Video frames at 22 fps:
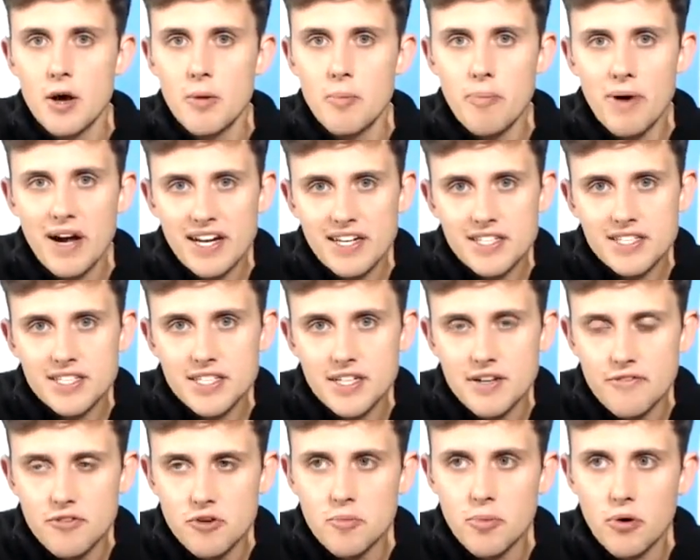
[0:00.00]
But
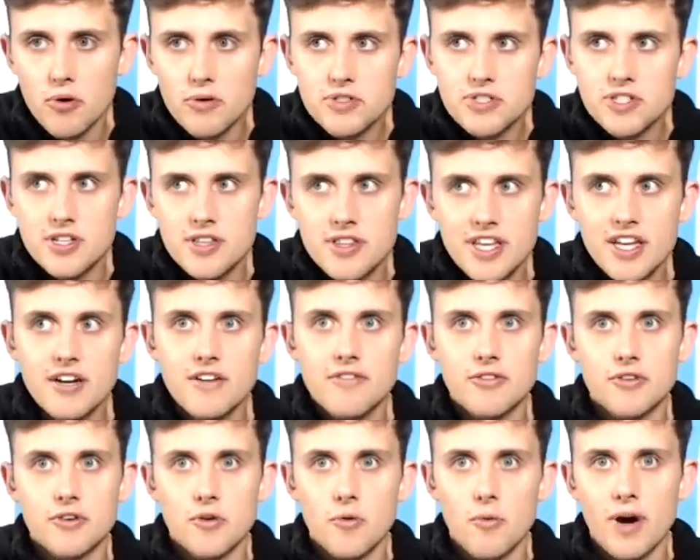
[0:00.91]
if you pause to think
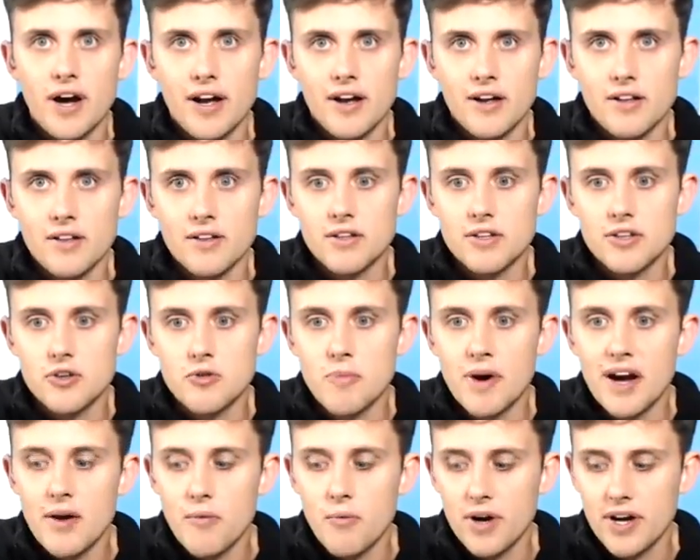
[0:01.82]
for a while, you
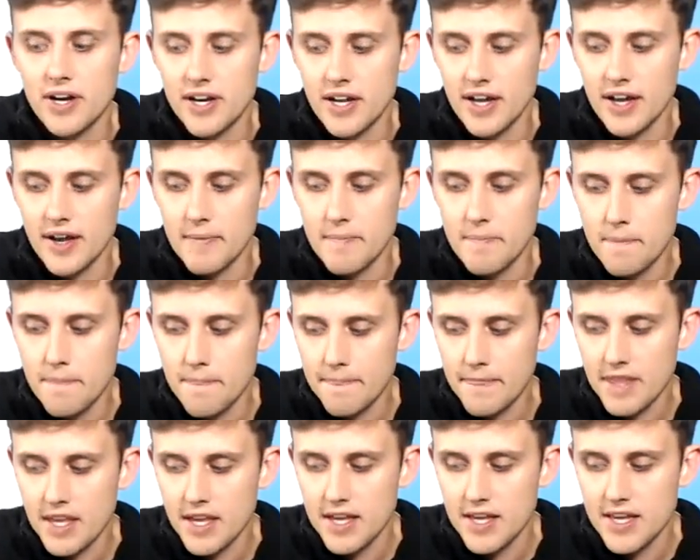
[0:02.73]
might wonder,
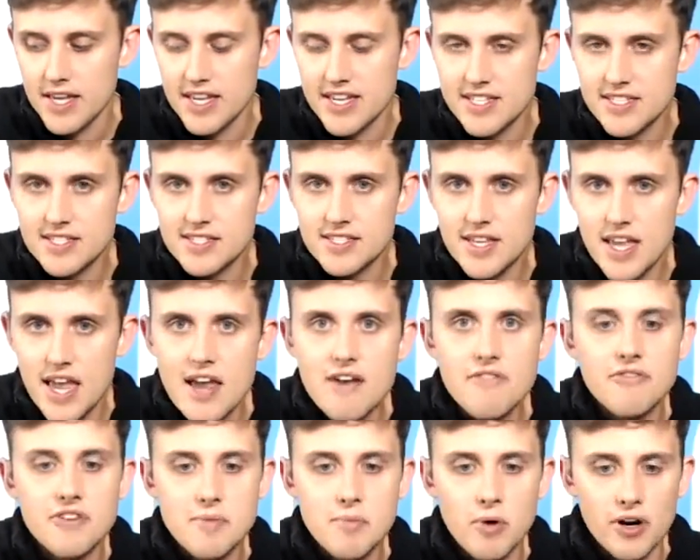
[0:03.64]
is
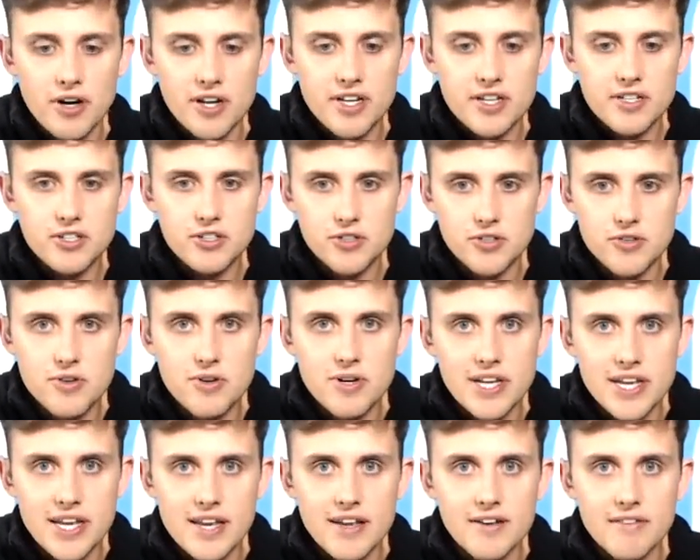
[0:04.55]
everybody
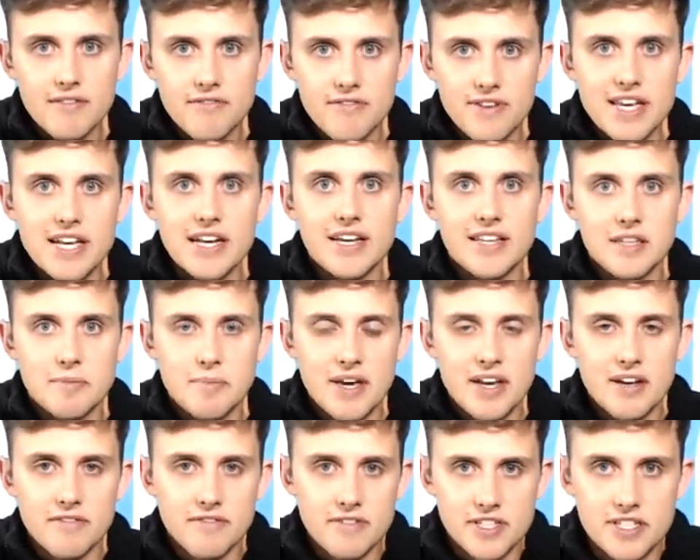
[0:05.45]
truly feeling the
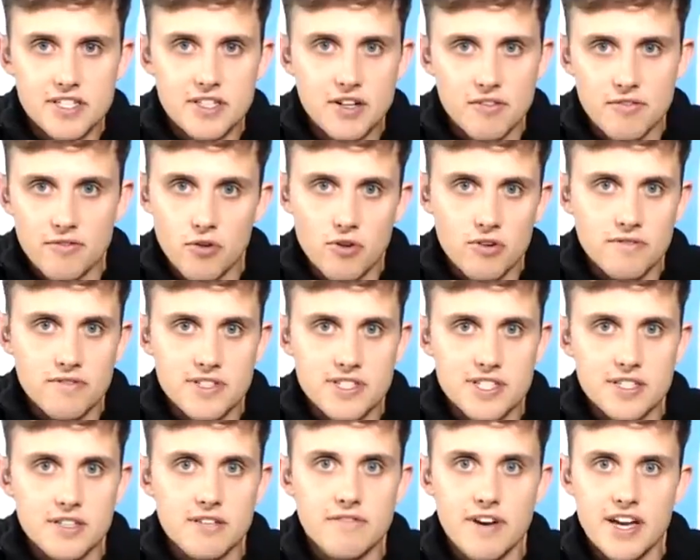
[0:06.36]
benefit of all of this
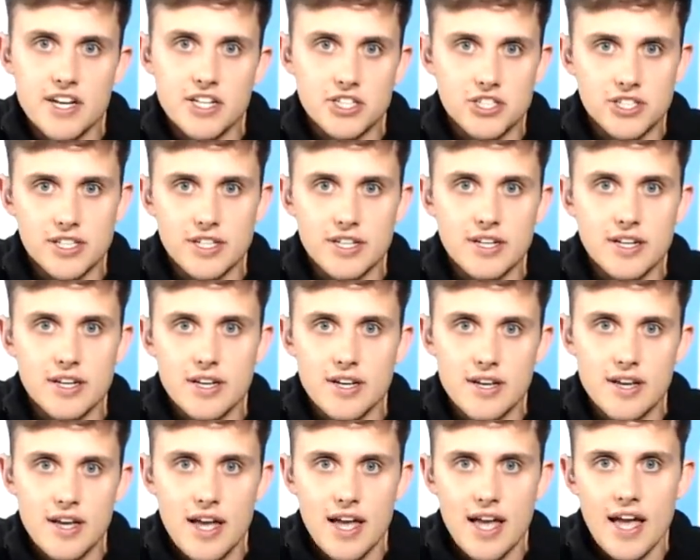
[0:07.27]
innovation
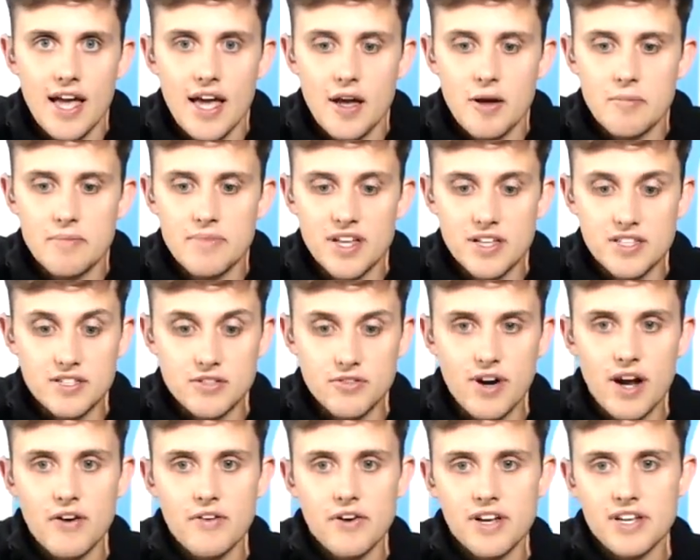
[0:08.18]
that's
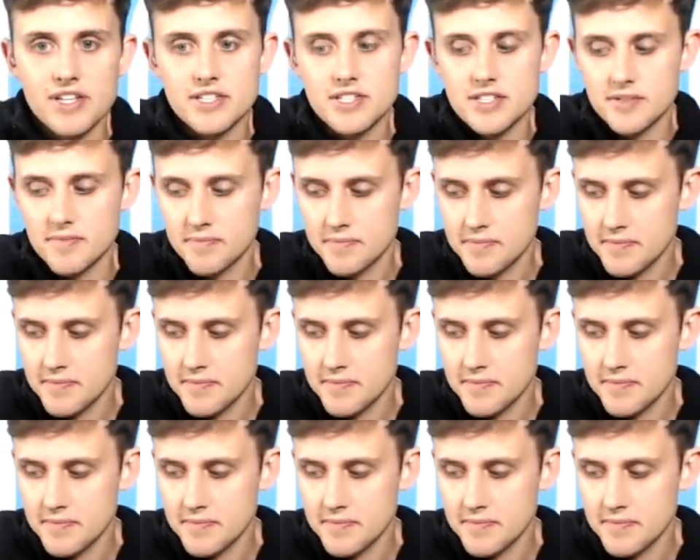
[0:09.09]
around us?